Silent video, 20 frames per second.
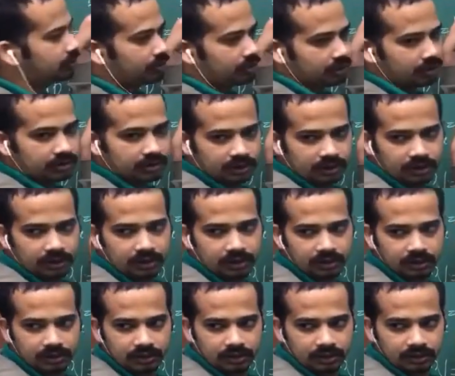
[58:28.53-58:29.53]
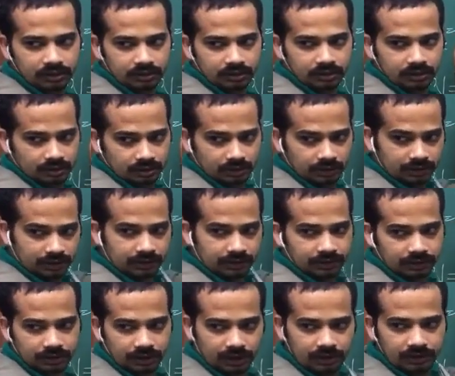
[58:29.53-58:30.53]
one, isn't it? It
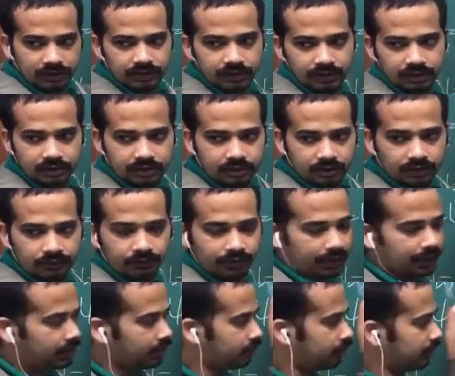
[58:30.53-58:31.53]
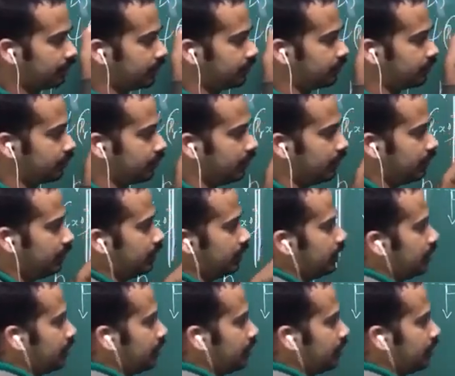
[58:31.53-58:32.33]
is continuous variable actually,